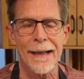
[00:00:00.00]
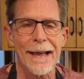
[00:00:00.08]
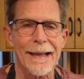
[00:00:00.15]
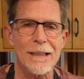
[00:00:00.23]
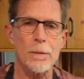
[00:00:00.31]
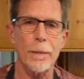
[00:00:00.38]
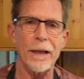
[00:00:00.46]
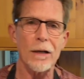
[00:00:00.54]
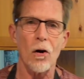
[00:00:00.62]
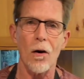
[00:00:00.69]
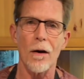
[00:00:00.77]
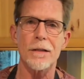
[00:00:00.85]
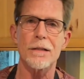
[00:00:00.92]
It's
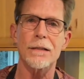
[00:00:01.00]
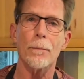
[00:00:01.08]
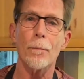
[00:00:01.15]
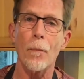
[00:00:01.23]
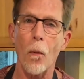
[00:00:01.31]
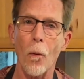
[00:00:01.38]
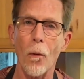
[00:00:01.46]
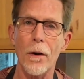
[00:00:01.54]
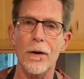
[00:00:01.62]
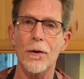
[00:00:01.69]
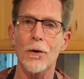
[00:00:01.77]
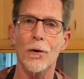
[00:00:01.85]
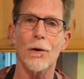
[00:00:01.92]
because the
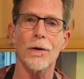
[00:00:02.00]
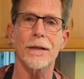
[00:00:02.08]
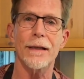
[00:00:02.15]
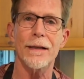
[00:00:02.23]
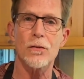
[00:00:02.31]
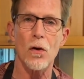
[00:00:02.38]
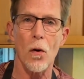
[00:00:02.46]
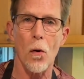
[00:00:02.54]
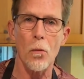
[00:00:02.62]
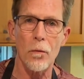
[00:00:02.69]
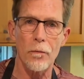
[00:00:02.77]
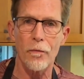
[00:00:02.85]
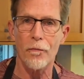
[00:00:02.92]
pork cooked in its
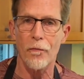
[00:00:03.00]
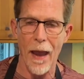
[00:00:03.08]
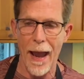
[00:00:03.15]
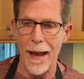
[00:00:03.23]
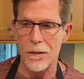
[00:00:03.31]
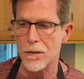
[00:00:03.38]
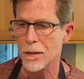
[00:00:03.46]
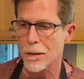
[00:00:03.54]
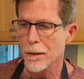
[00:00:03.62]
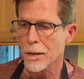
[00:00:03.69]
own fat.